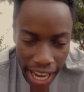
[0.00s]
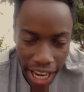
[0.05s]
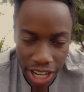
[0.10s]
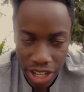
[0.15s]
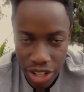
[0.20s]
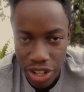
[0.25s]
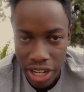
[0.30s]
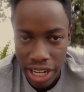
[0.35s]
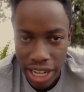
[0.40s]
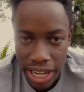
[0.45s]

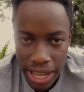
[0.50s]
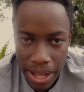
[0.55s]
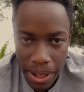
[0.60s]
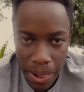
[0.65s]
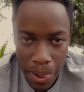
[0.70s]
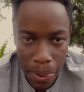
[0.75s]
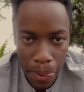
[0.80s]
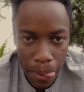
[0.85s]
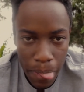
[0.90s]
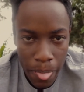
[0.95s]
actually
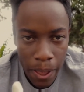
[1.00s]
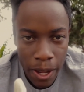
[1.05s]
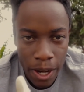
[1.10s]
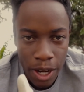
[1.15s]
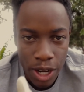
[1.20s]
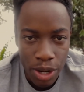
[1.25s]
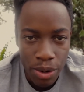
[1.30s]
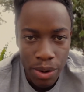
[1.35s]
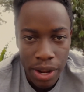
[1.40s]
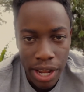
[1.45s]

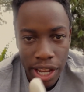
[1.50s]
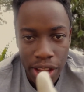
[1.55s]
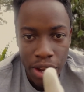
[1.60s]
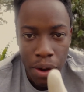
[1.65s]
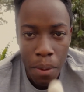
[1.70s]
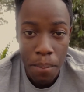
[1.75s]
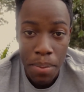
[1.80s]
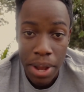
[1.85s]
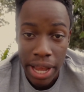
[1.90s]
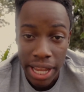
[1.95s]
doing
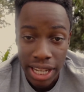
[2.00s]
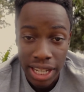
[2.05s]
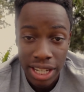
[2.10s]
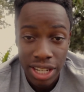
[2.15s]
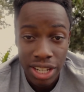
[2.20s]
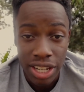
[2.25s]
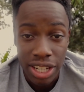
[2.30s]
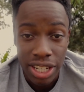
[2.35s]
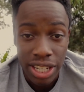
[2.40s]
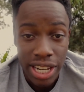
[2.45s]
your best
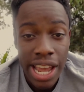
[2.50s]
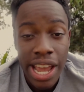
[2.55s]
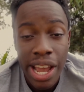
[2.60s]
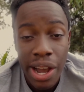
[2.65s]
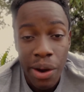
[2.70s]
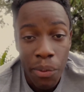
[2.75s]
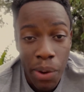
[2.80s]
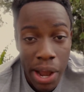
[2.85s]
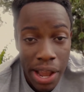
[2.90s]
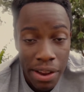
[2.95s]
to stay
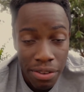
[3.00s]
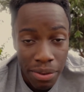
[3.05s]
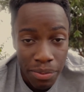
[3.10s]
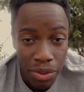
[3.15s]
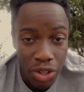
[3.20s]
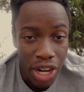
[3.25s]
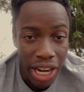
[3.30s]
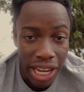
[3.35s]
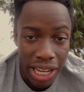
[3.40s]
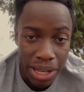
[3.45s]
away
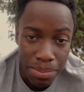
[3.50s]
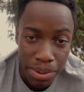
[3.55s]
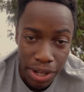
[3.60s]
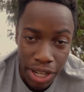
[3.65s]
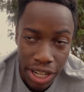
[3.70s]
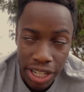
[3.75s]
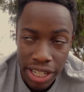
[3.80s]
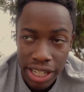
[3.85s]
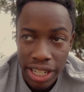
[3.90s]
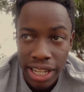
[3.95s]
from trends,
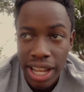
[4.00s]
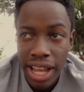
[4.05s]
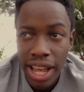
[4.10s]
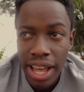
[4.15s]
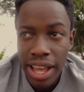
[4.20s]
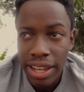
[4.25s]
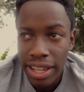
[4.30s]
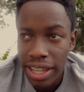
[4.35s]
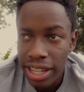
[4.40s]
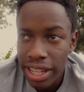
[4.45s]
because
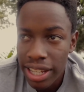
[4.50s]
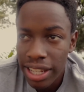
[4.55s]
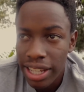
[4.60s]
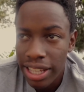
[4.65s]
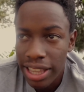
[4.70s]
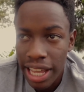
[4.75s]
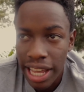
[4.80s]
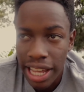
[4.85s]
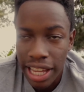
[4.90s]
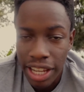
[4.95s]
this is
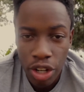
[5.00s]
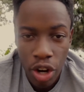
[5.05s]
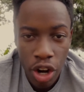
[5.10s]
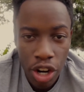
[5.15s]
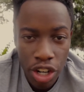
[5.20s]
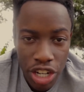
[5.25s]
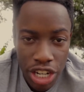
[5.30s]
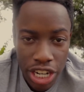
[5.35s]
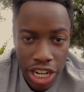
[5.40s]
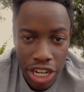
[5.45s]
the thing, it's
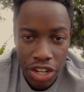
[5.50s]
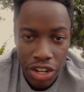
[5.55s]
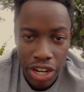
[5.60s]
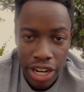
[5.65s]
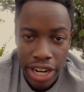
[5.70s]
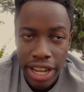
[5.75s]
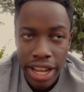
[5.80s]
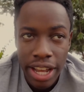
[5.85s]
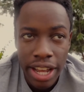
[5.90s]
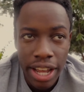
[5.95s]

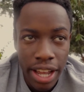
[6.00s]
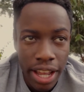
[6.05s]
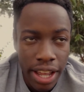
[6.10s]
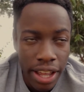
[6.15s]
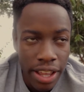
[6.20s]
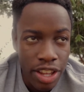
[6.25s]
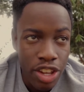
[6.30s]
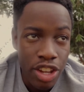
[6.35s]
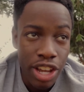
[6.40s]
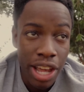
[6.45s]
contradictory.
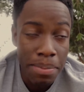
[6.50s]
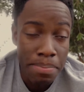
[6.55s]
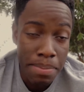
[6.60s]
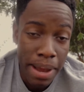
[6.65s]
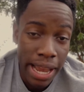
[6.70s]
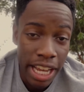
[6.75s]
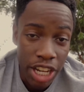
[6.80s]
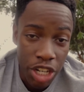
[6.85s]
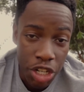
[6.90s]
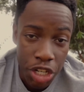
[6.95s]
You can
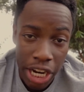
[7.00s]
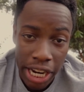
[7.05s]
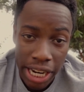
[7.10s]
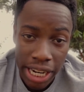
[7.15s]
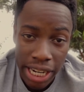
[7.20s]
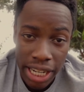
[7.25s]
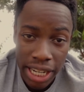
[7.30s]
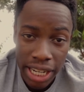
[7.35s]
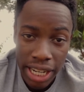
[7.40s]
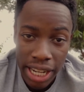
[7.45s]
make a
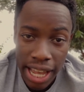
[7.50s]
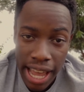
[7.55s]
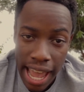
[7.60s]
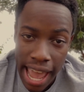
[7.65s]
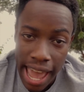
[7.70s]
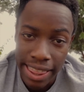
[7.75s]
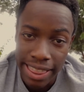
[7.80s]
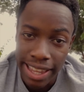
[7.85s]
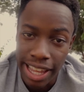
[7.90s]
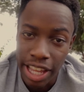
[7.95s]
trend,
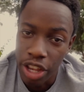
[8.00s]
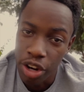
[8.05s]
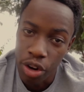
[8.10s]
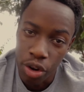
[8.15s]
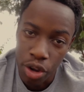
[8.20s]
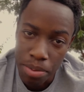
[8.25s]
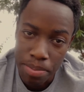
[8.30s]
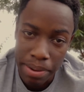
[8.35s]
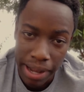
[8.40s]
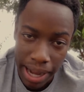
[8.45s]
and then you